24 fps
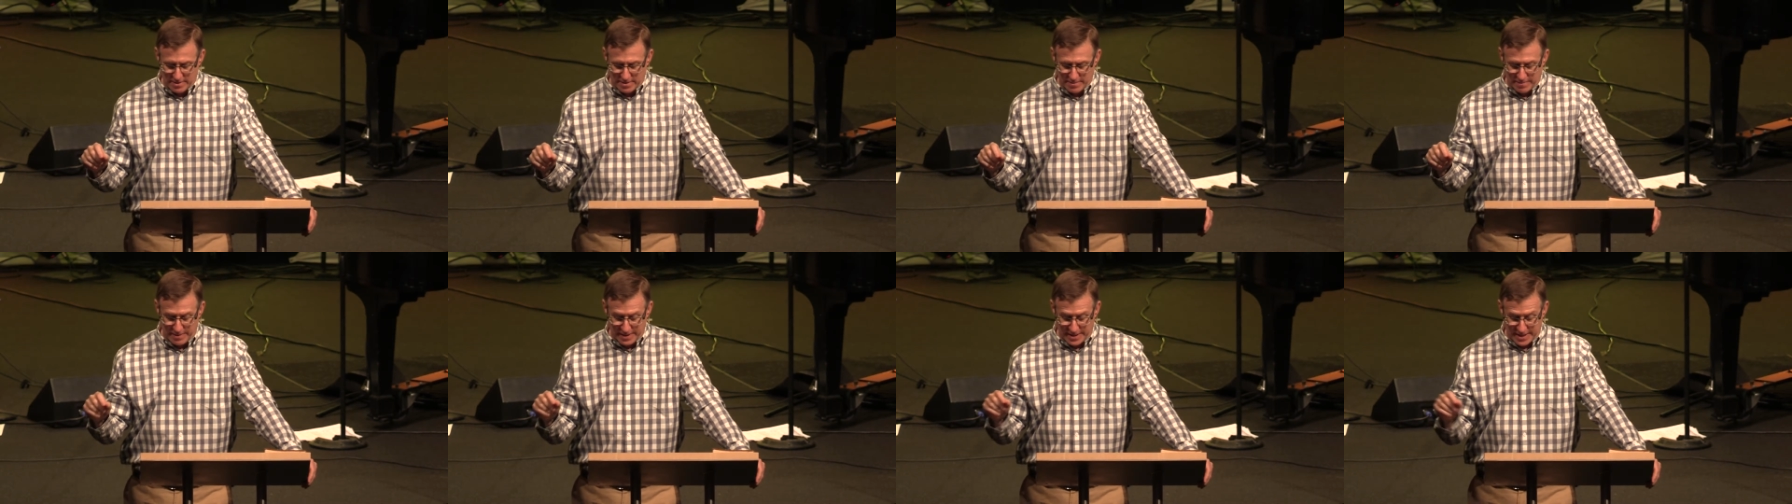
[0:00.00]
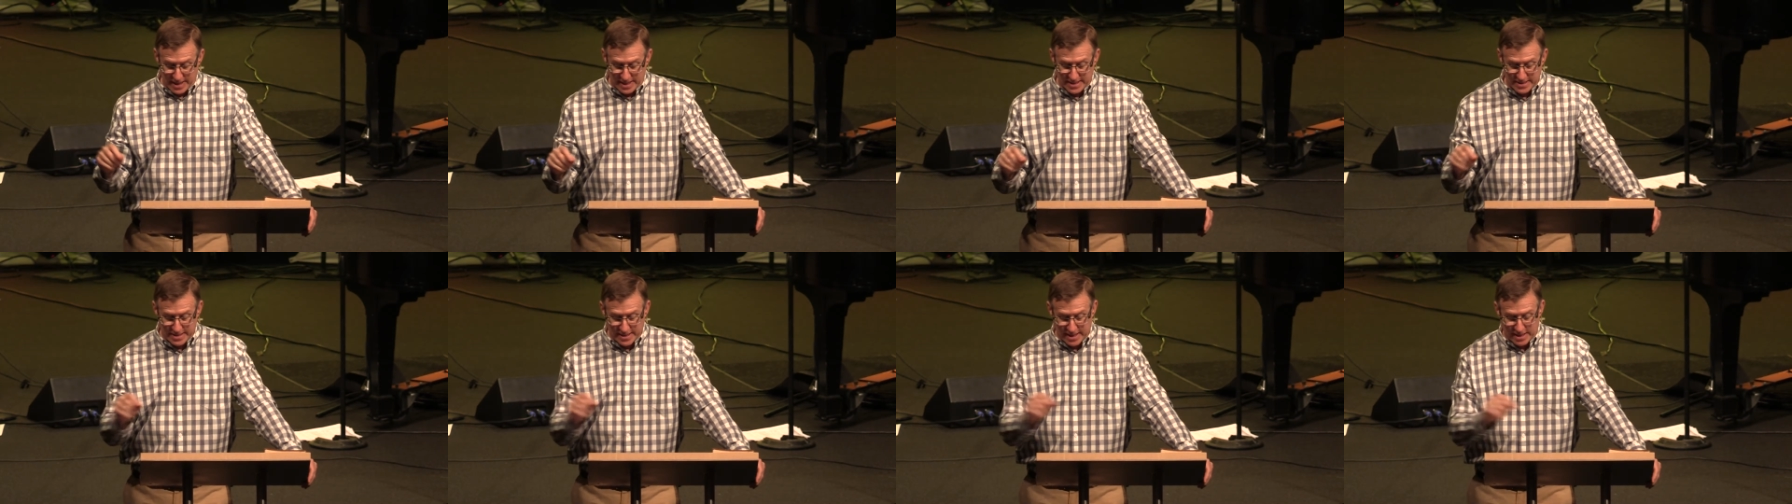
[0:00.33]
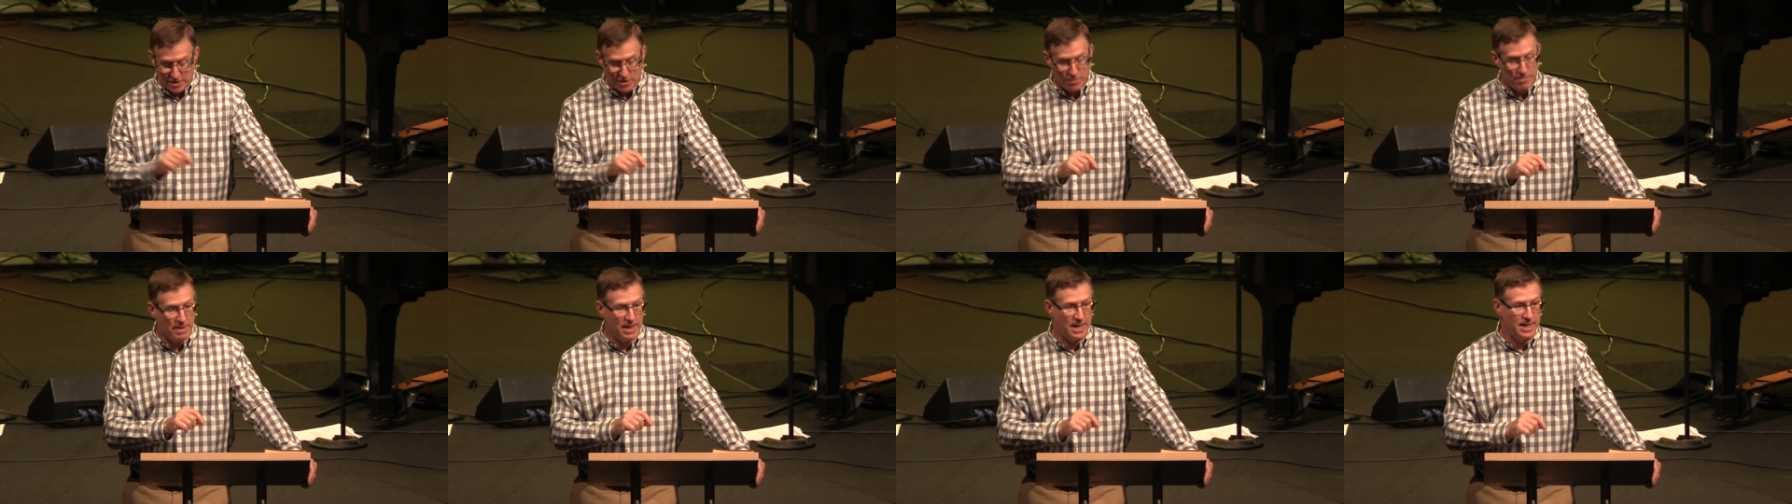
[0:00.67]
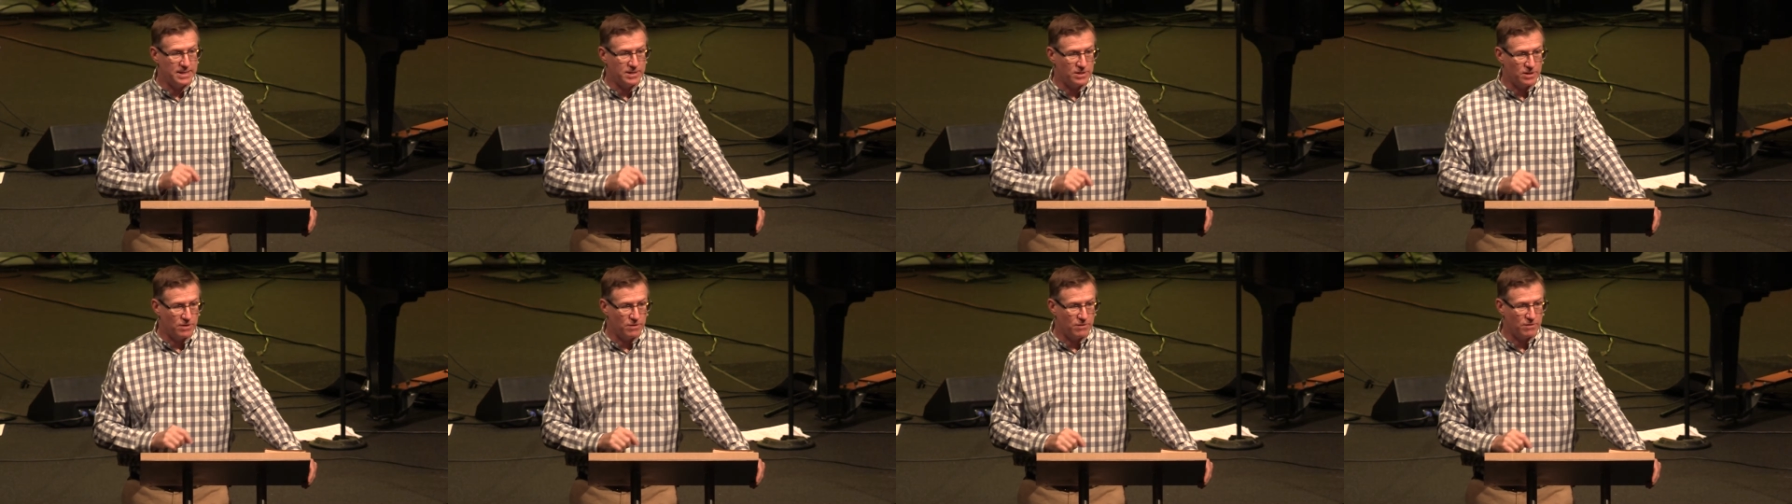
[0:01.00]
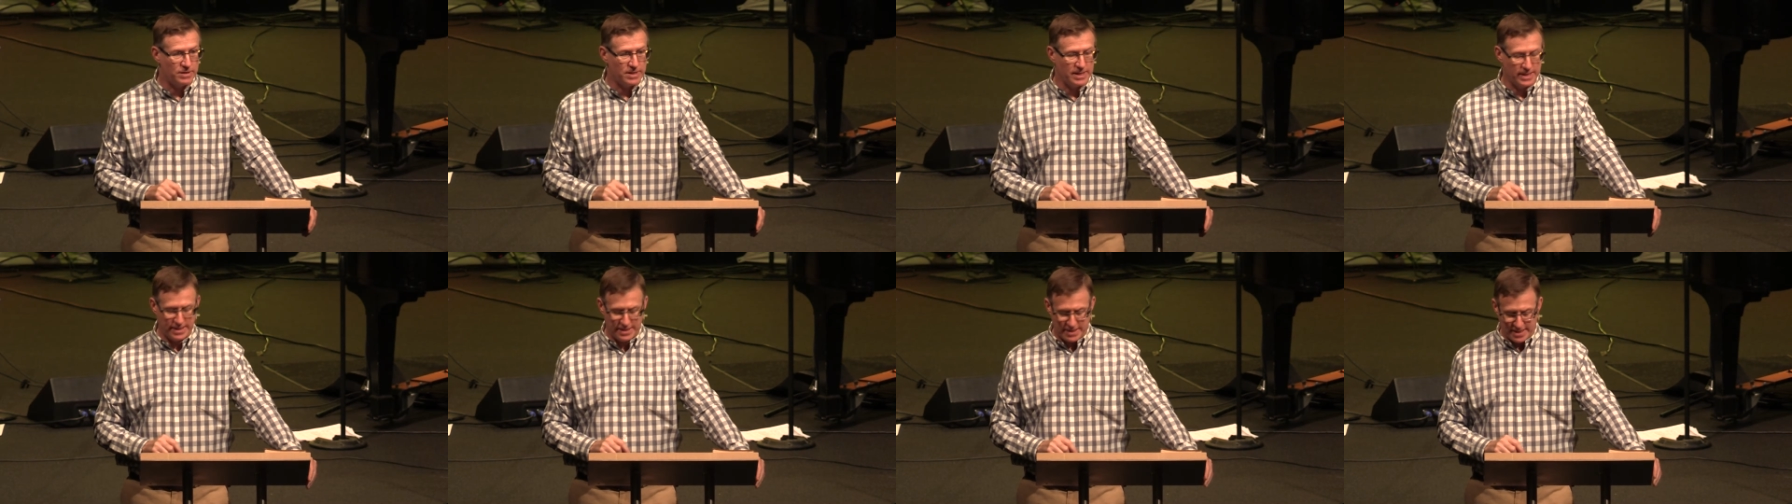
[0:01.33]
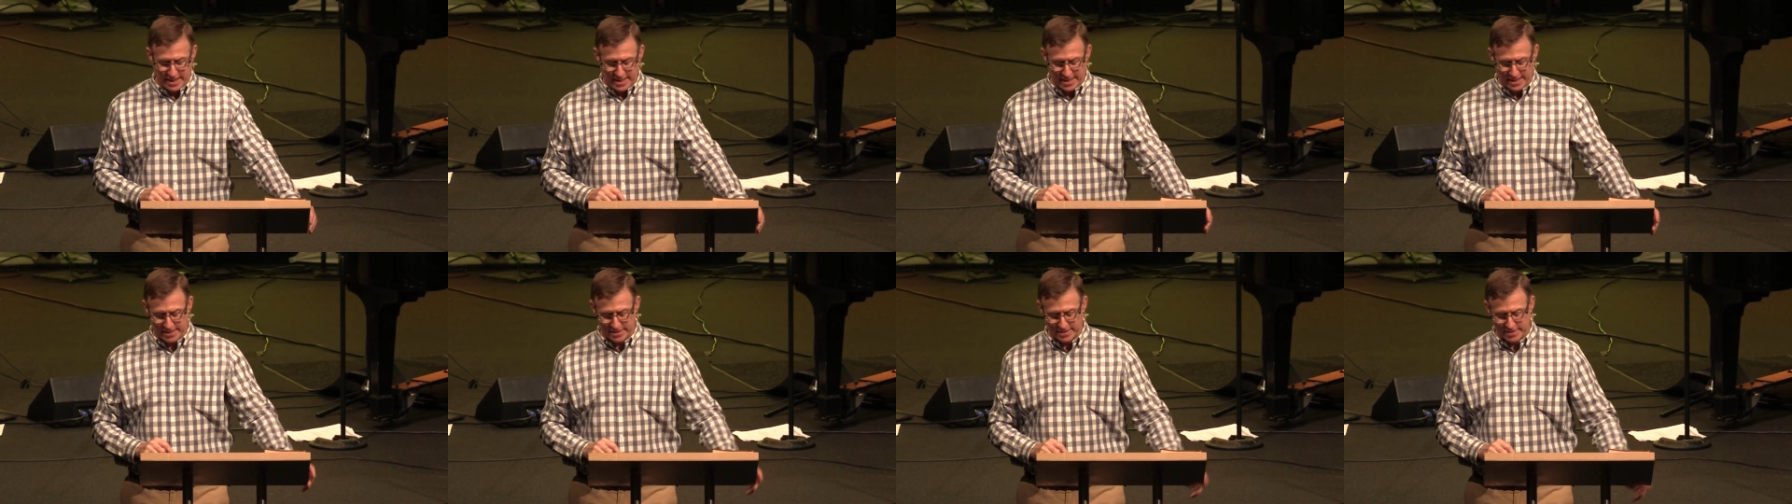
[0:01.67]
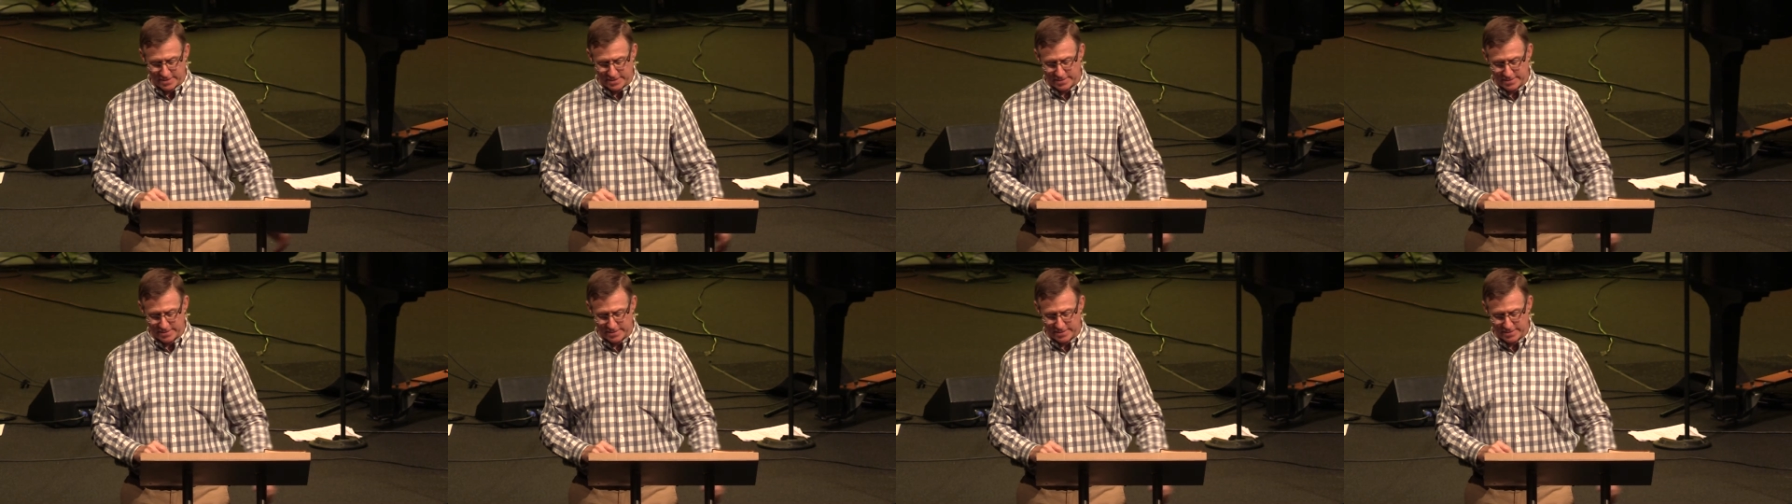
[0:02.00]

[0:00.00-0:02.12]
but then set their minds on earthly things.